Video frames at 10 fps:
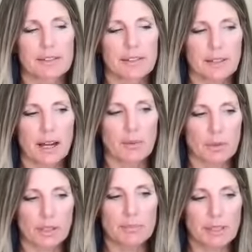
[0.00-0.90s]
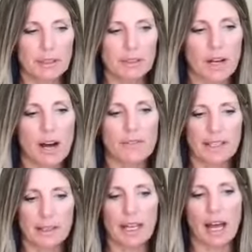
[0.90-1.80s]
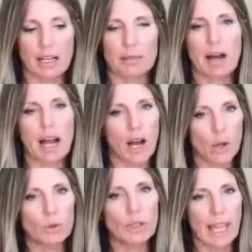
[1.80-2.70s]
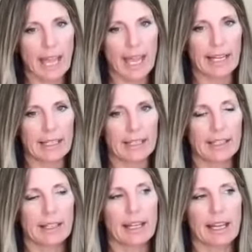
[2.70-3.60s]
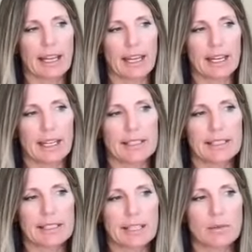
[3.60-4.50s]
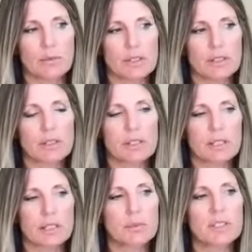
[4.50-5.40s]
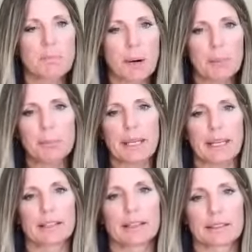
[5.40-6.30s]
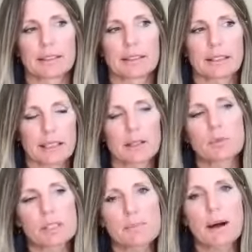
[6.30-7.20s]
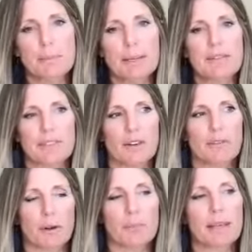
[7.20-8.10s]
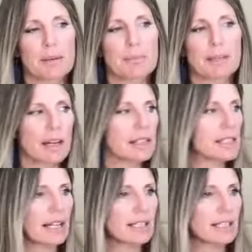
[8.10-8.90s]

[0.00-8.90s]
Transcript: and got in my own lane. And it was bumpy. Mm-hmm. It was bumpy there for a minute because